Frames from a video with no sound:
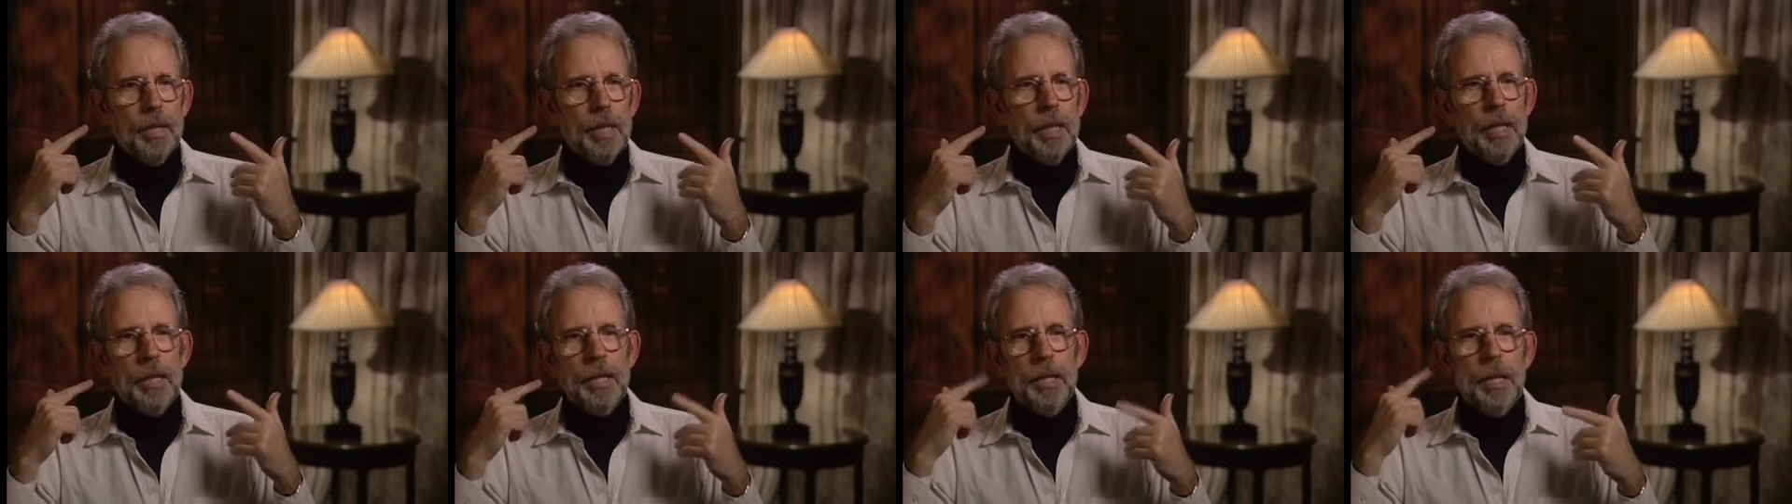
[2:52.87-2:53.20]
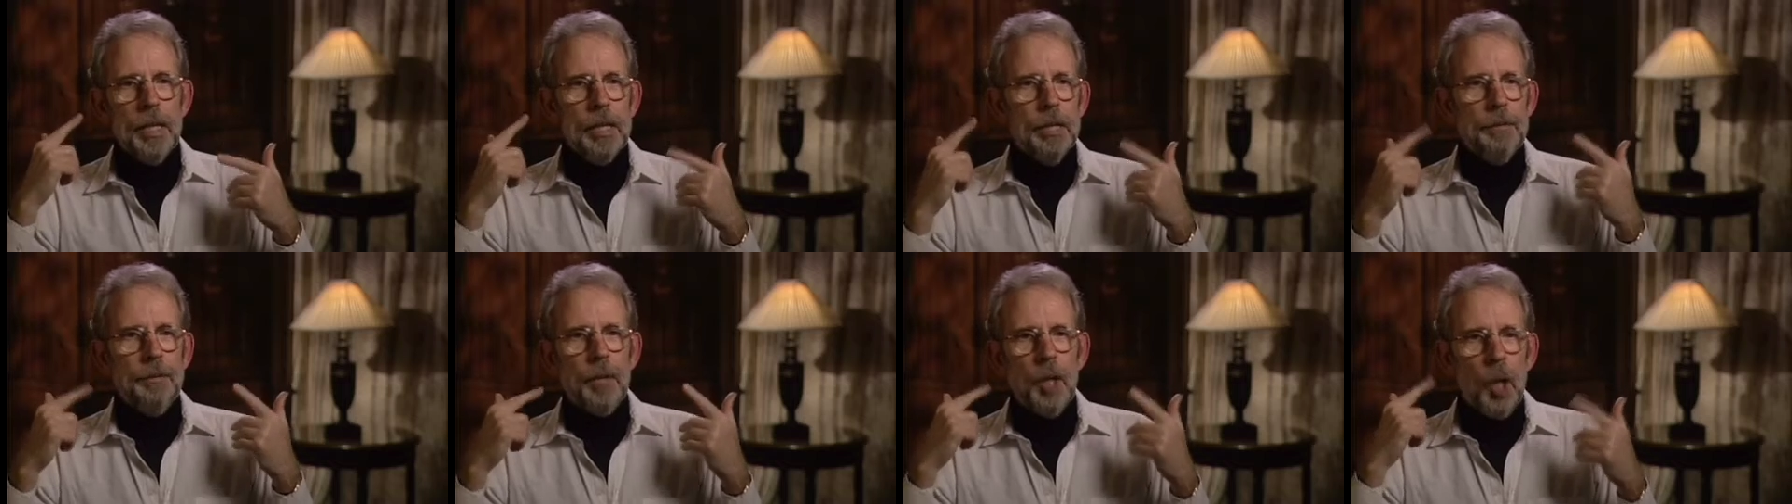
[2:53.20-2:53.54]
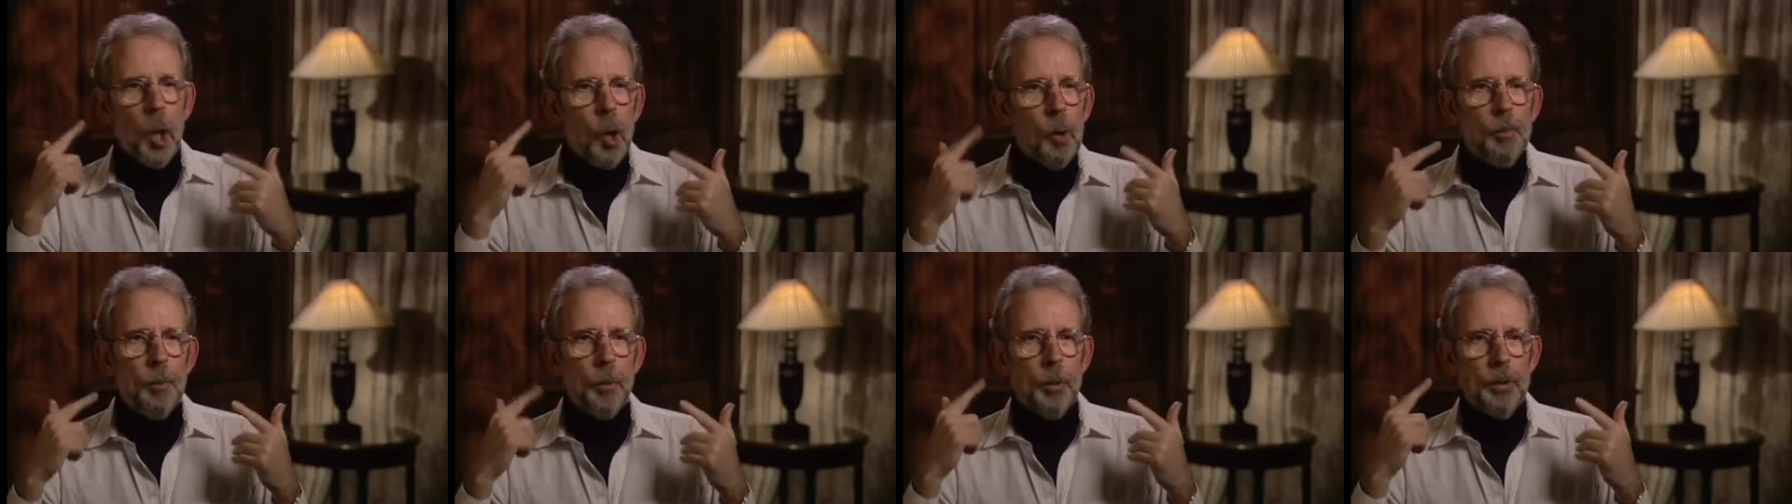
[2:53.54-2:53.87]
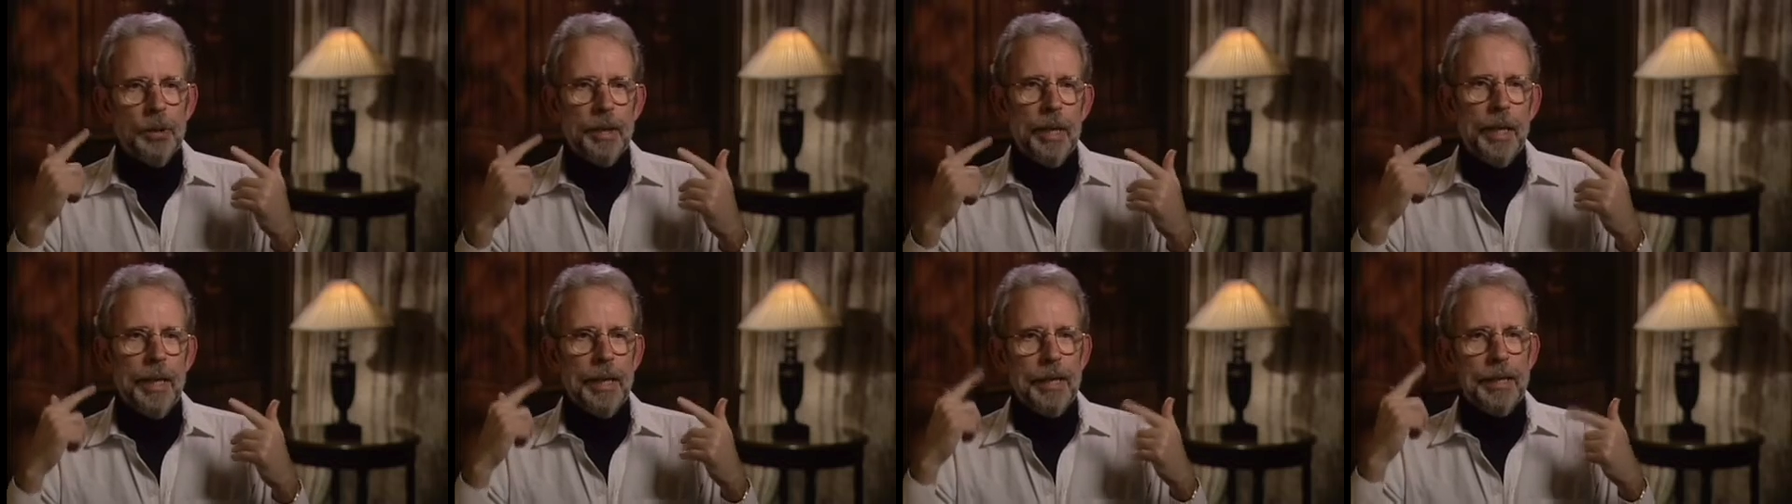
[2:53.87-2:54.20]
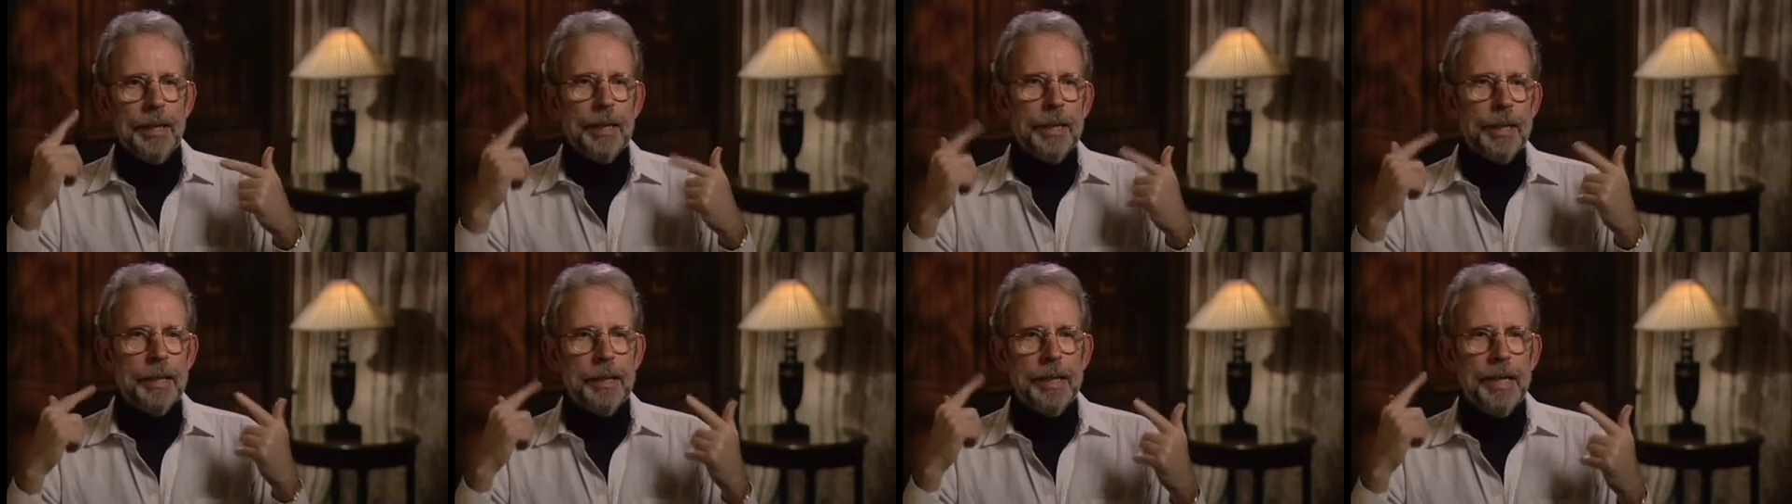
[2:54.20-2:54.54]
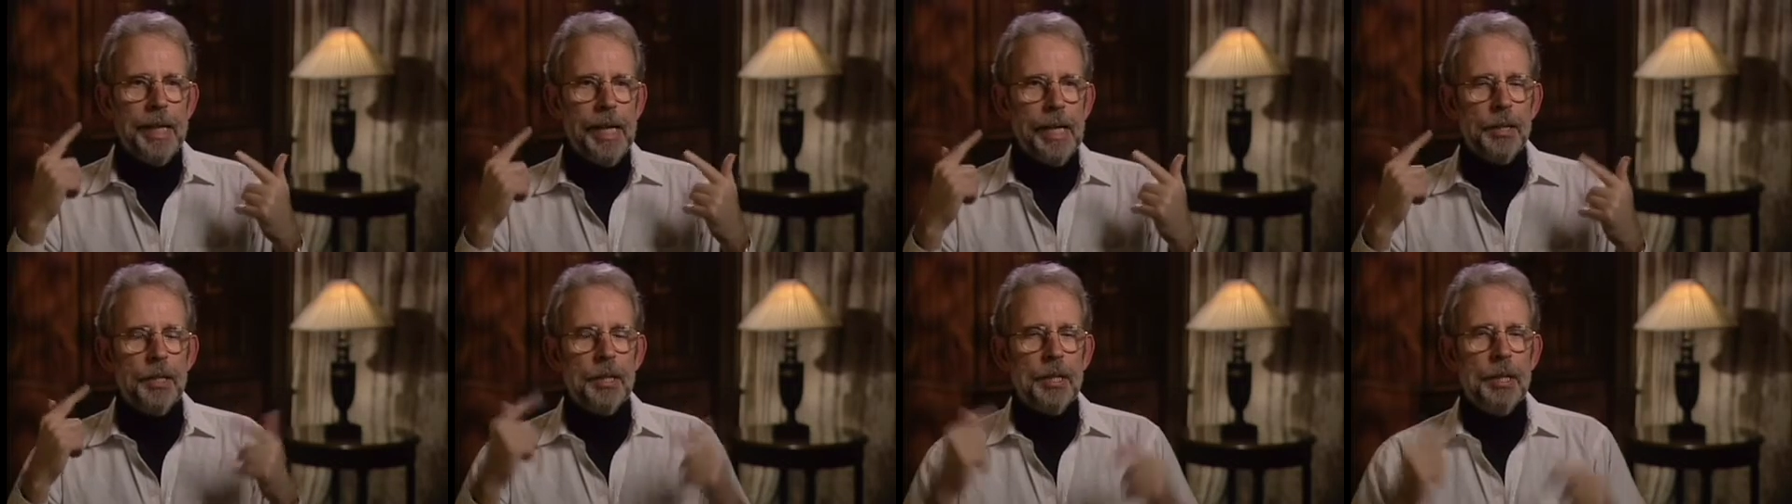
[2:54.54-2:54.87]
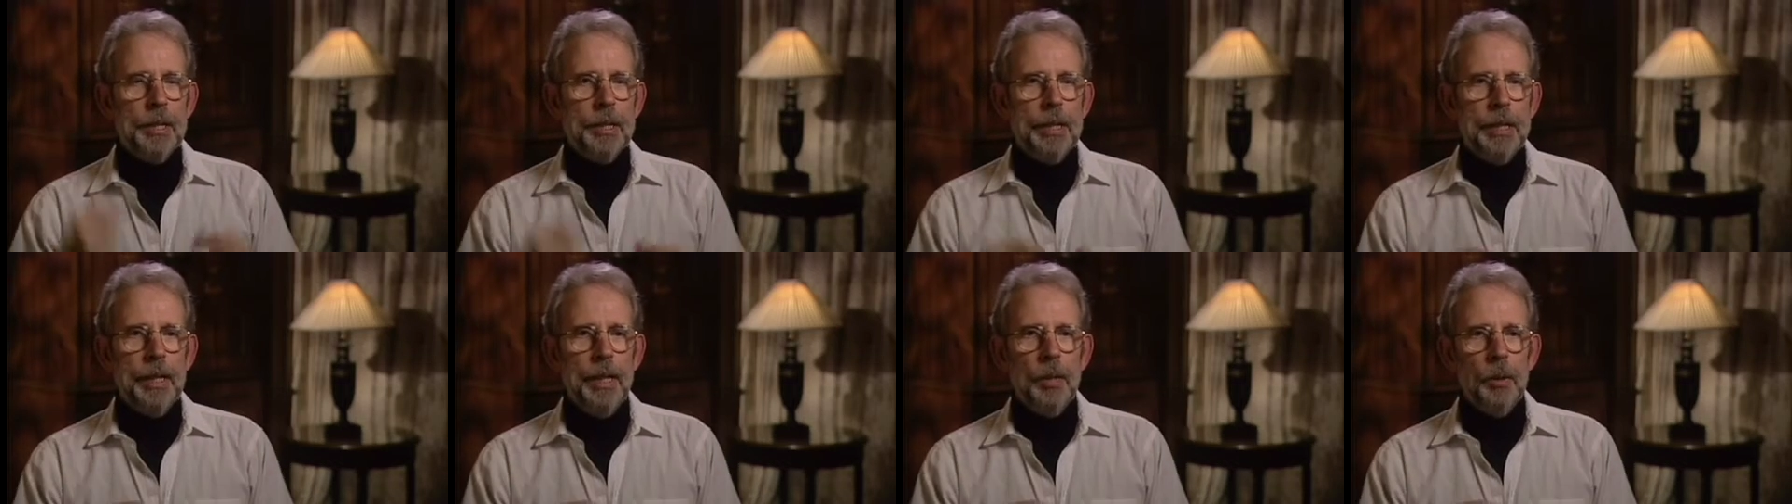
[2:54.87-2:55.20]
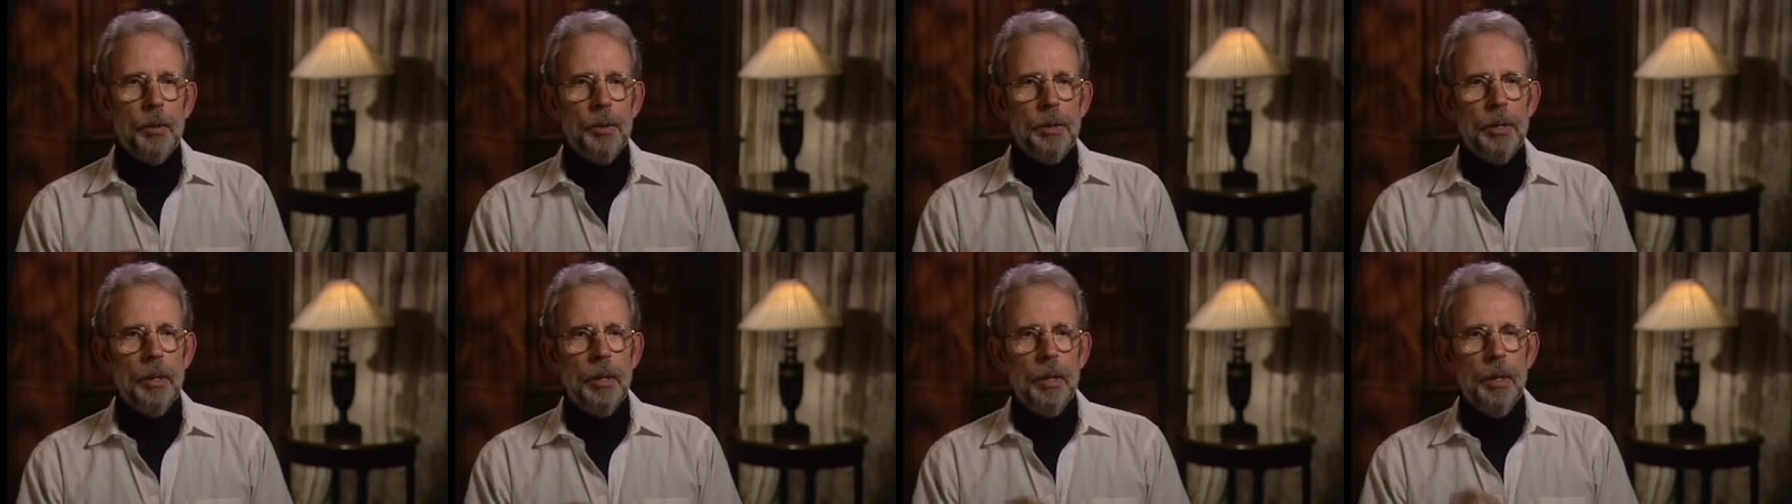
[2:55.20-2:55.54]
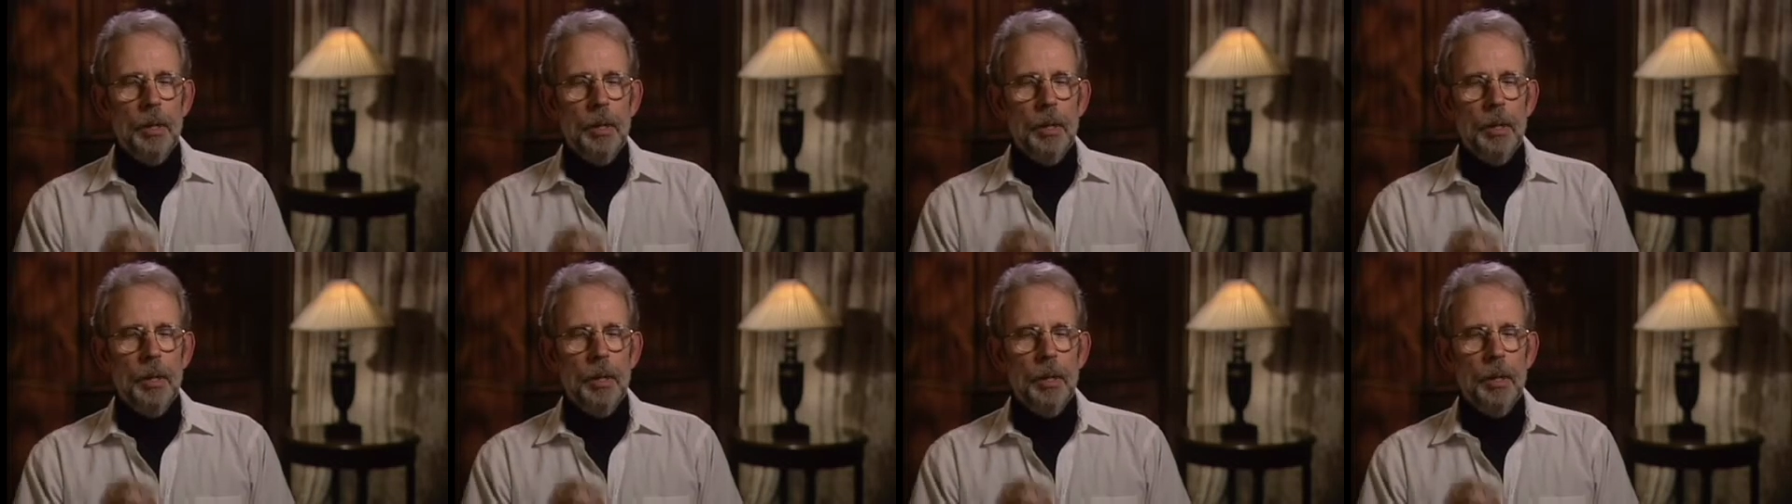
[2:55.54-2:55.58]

kind of cope with that and it can cancel it out.